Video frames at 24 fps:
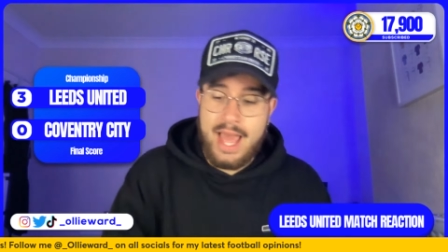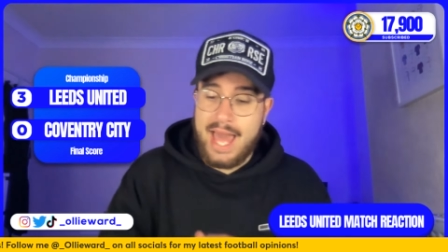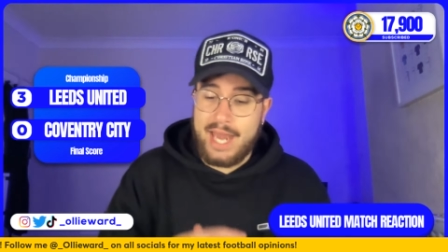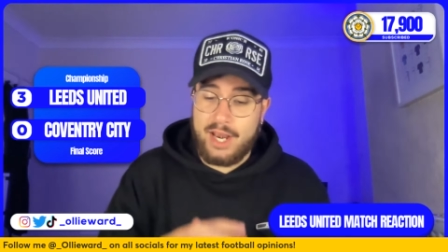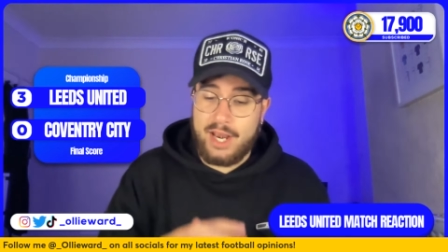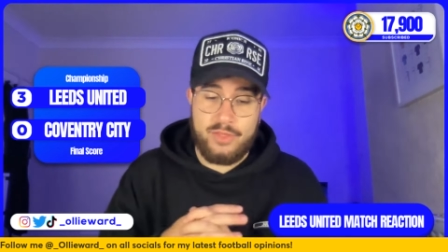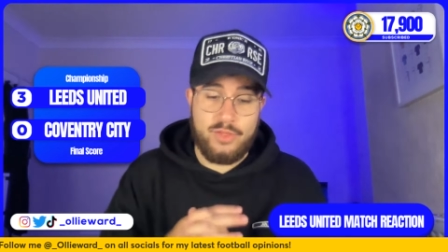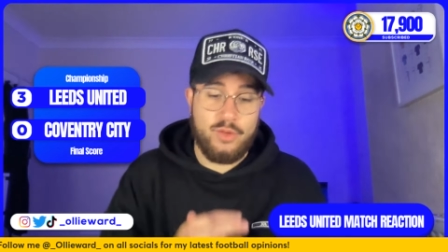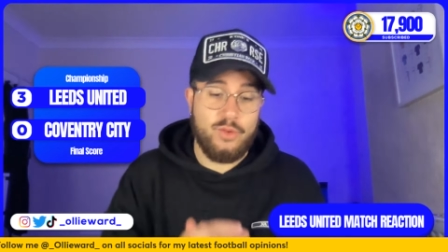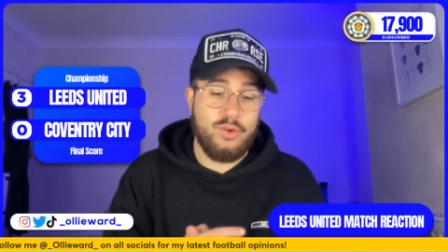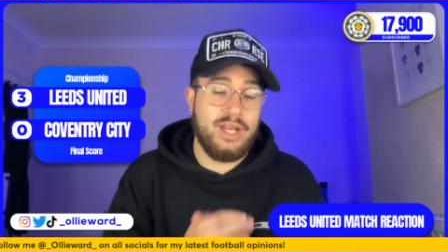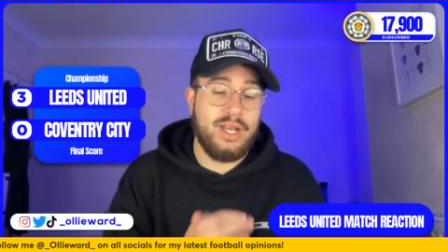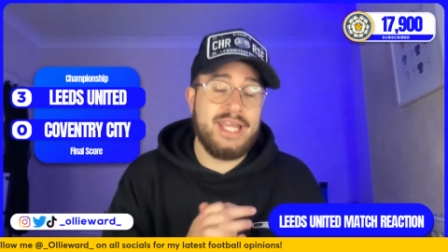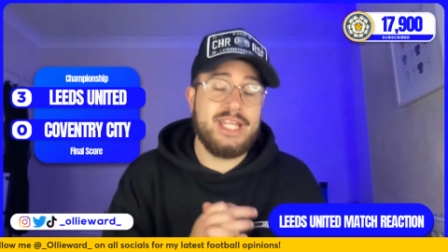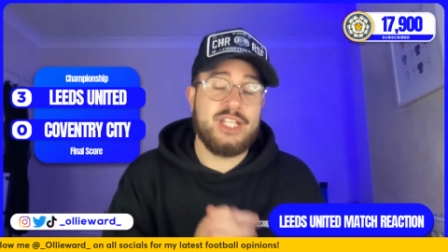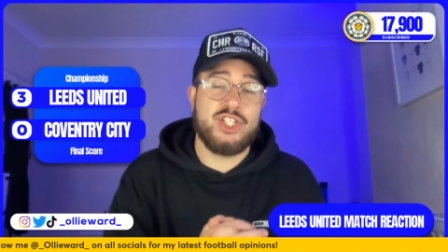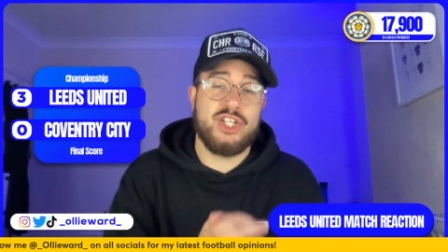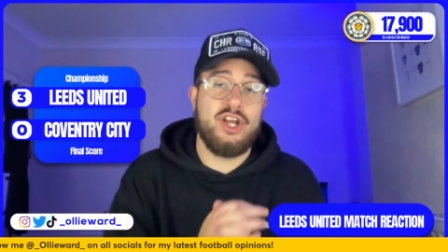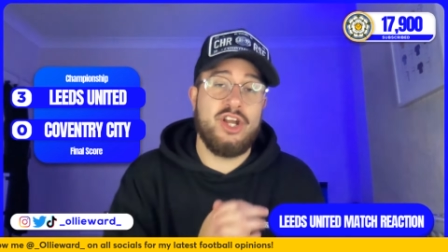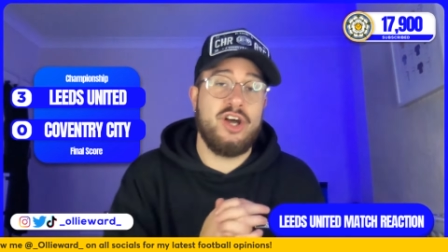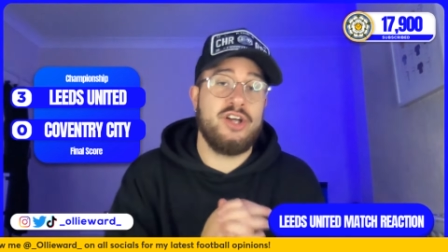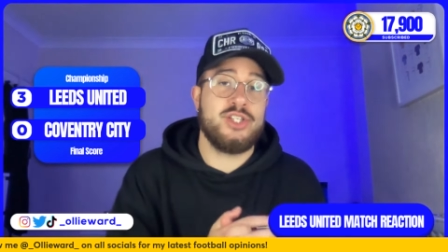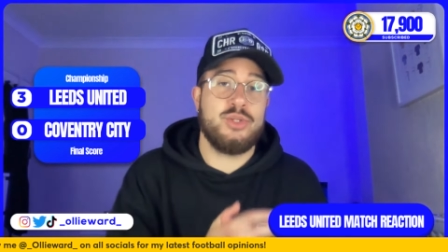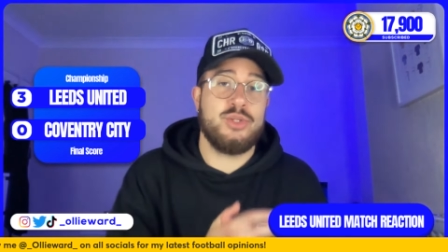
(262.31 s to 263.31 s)
and I thought Leeds
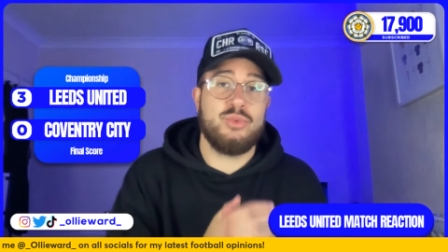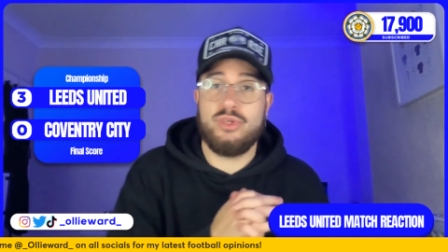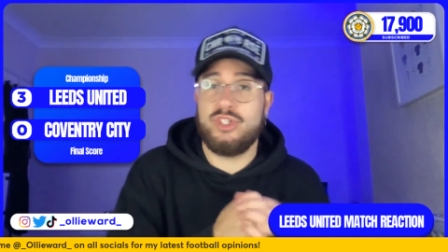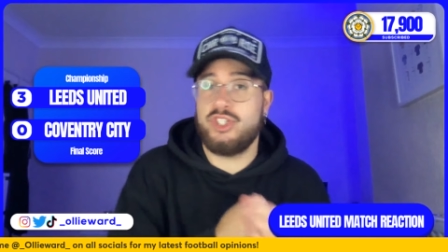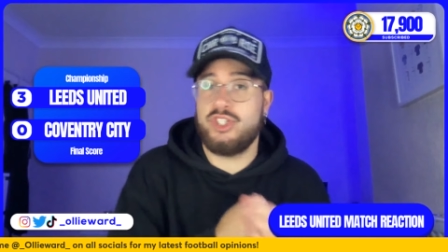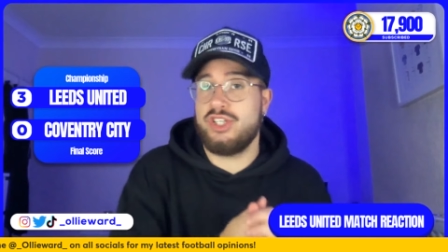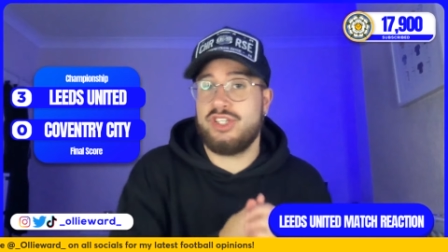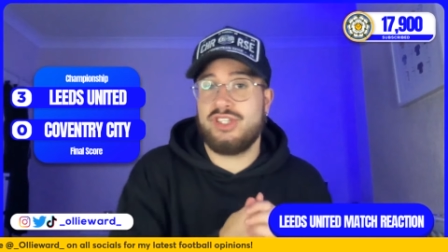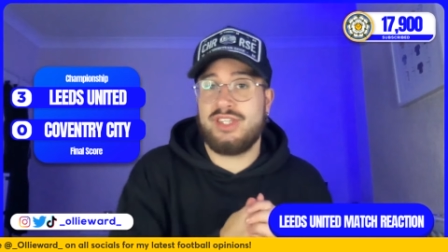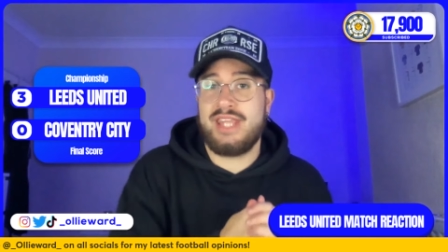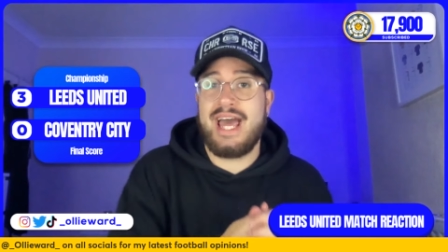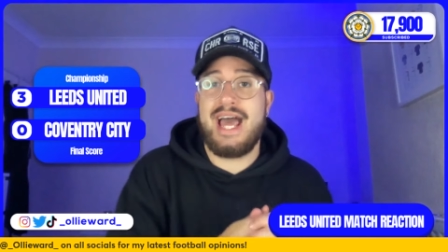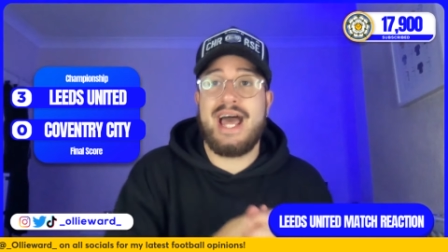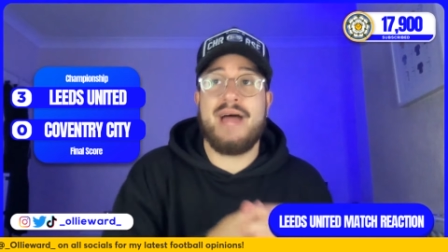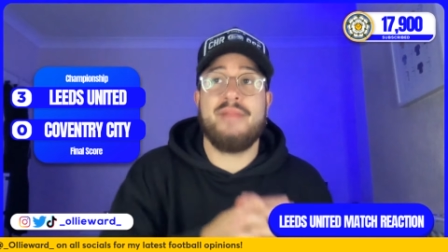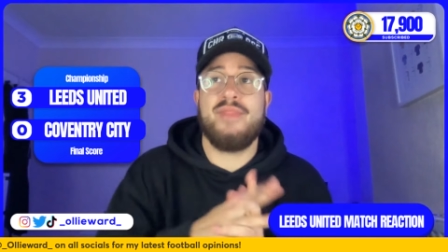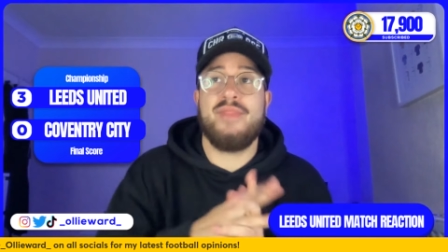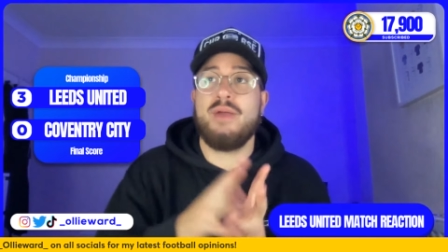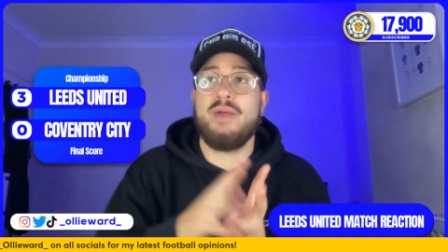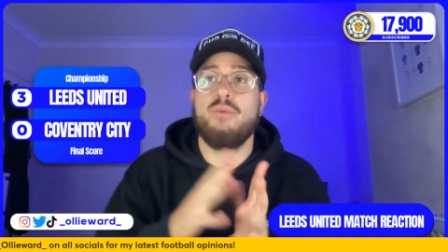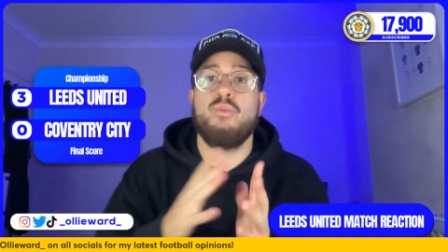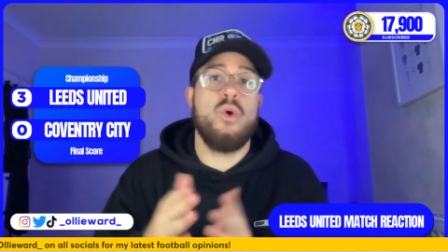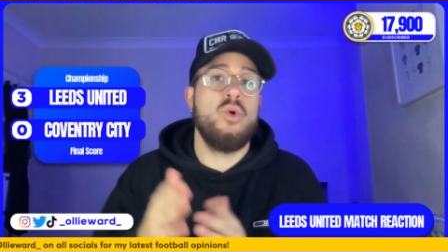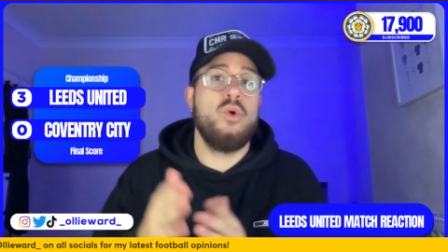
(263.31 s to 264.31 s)
United were just that, and
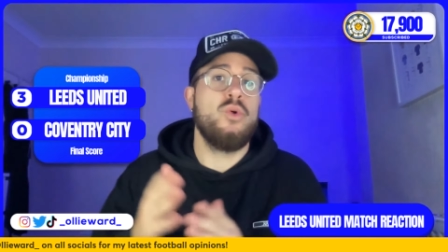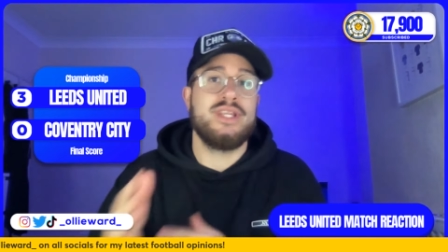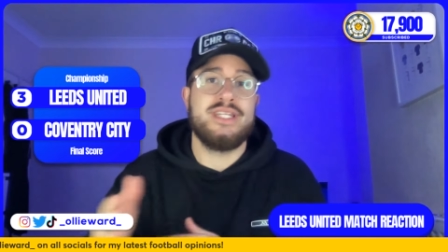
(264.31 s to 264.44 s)
they will